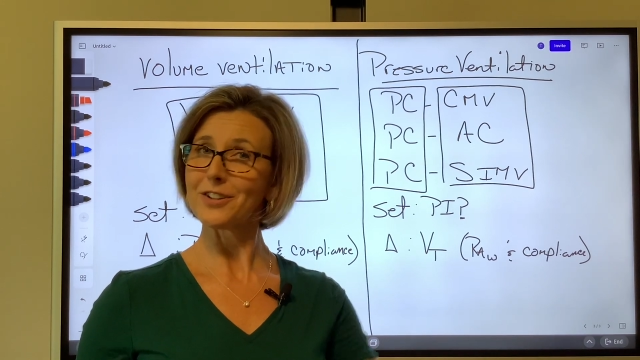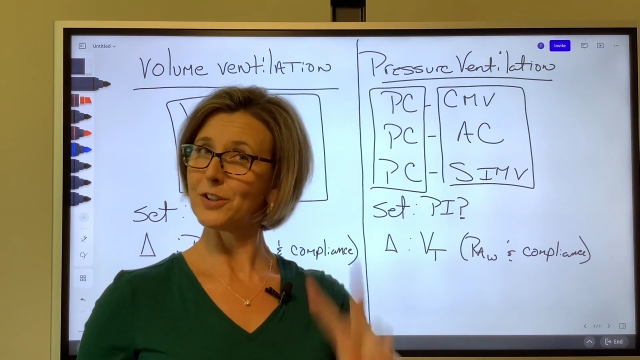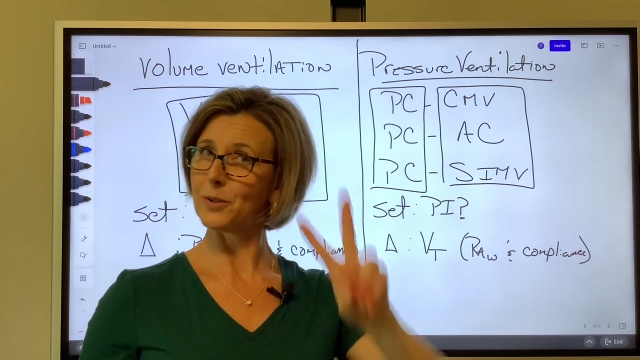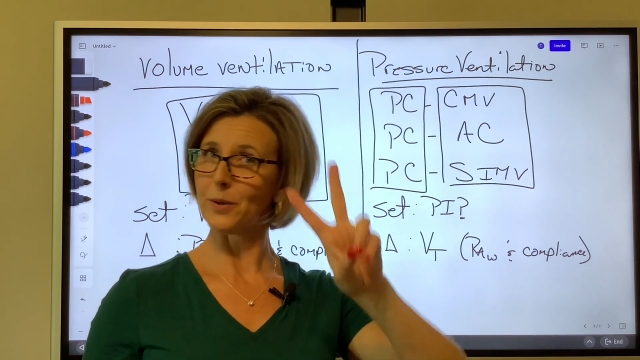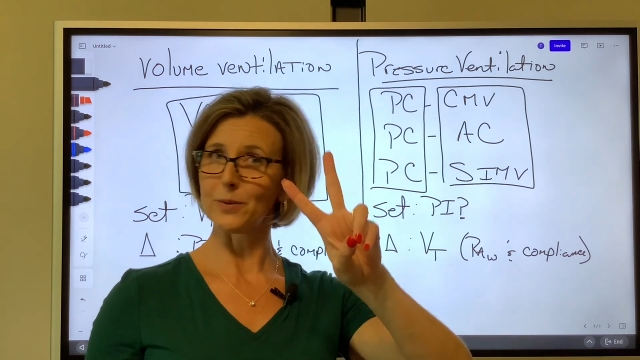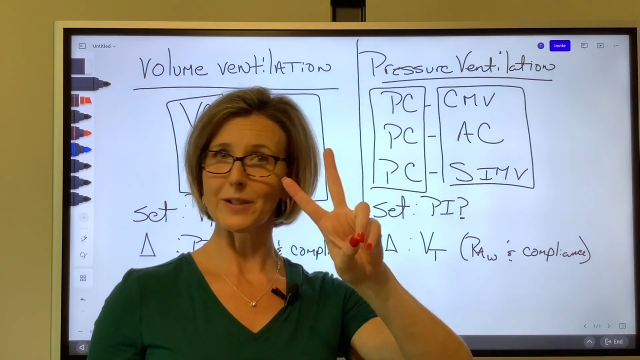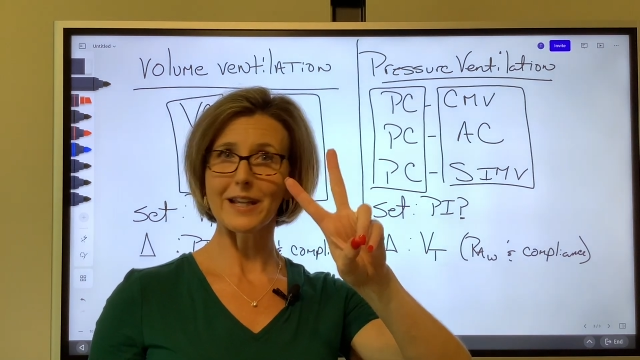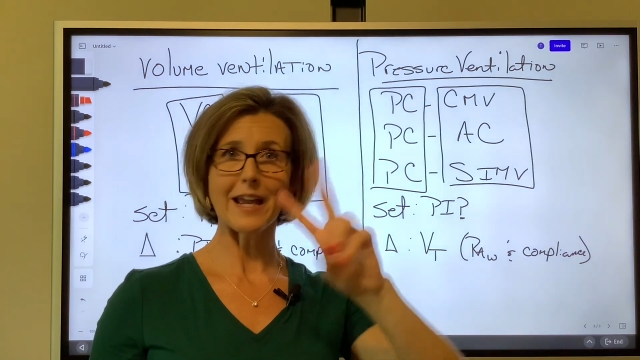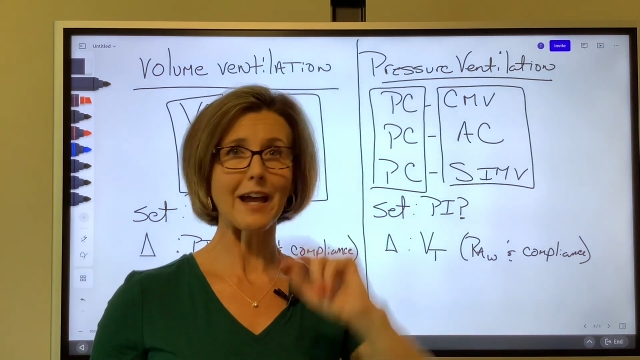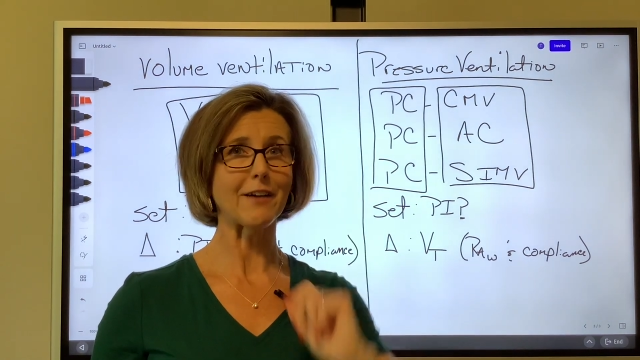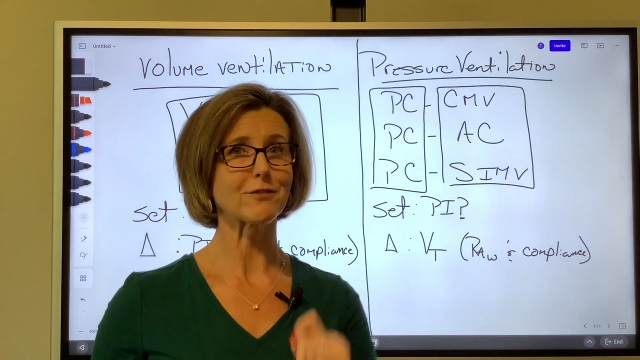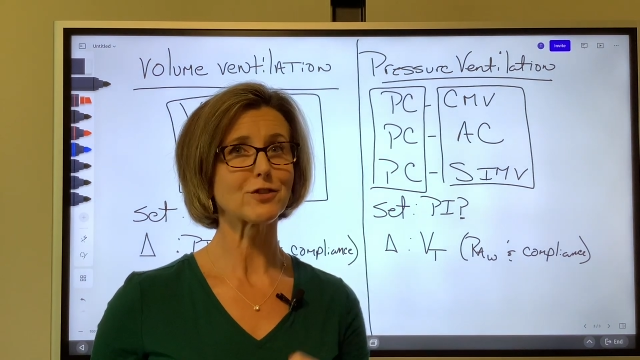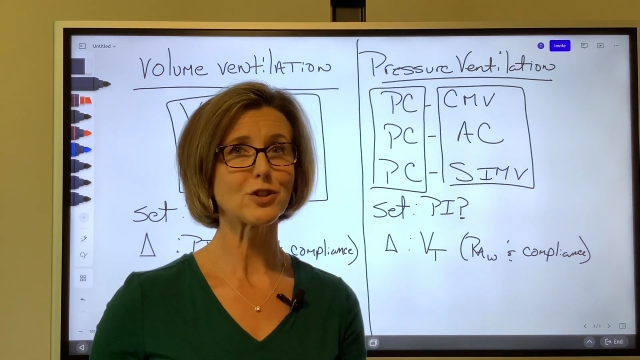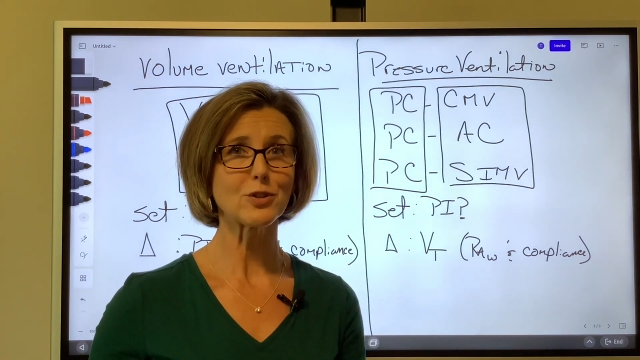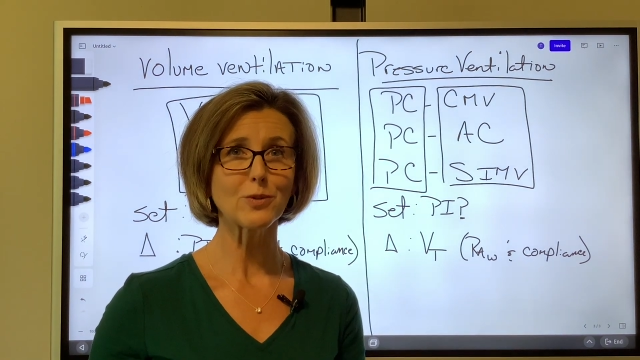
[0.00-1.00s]
You only
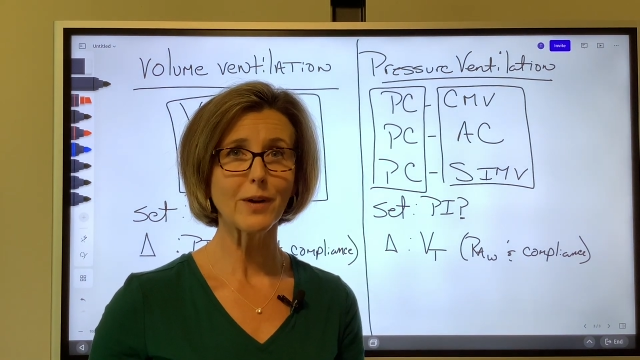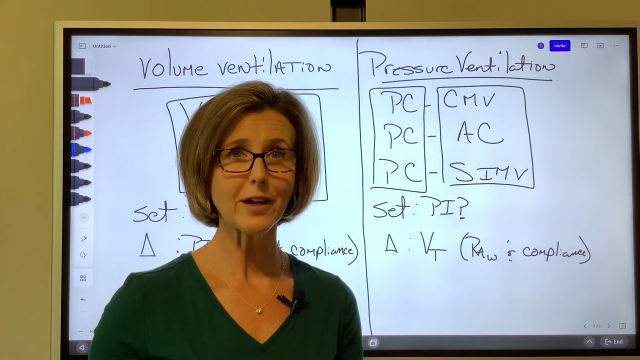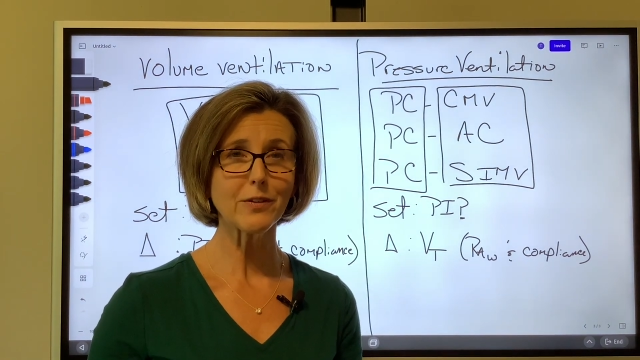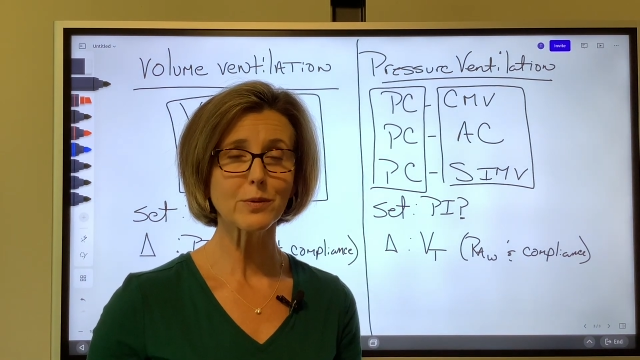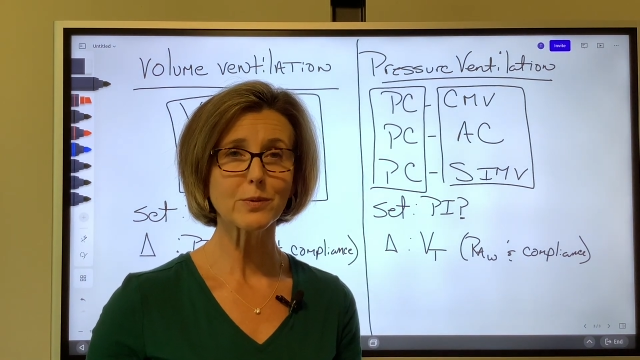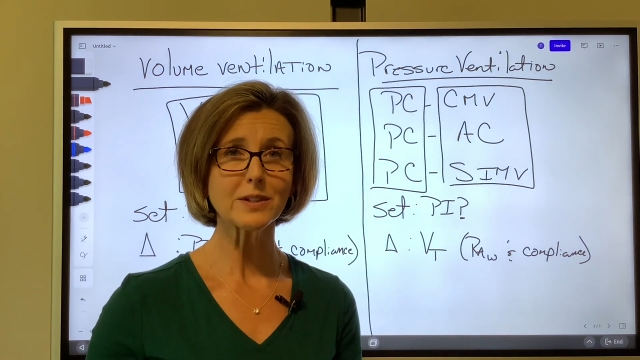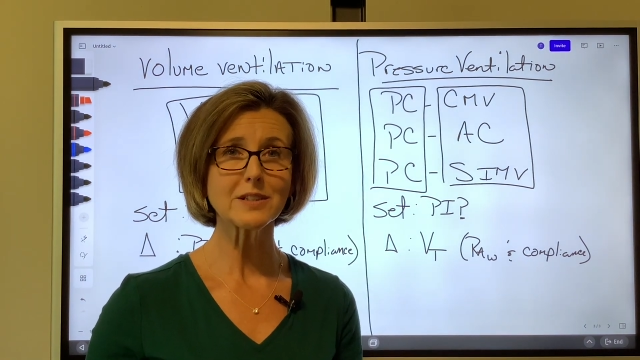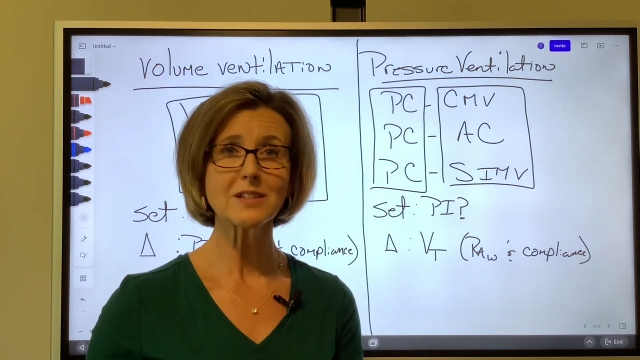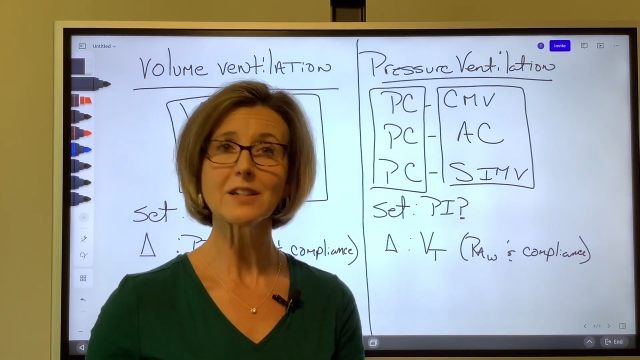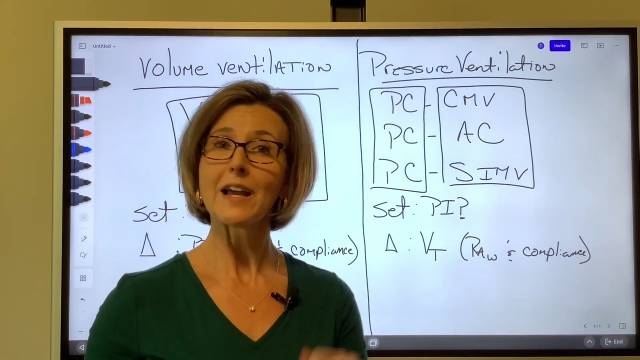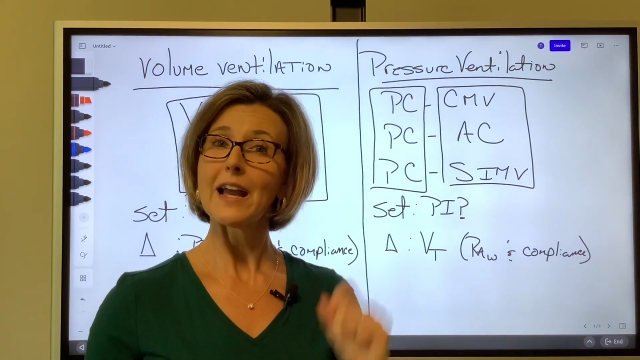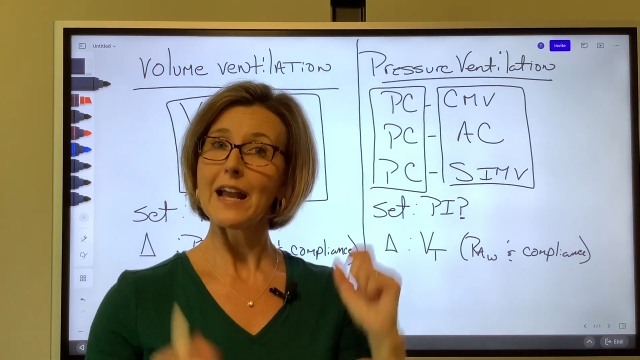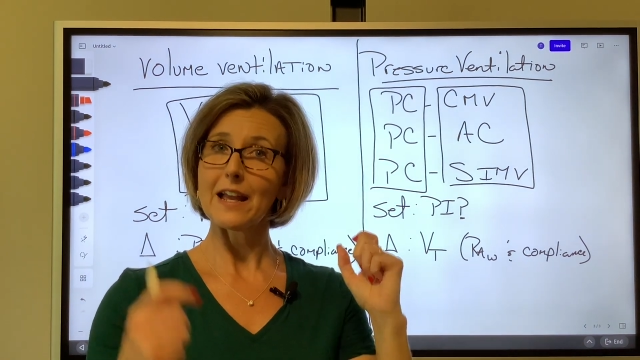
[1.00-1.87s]
have two other ones,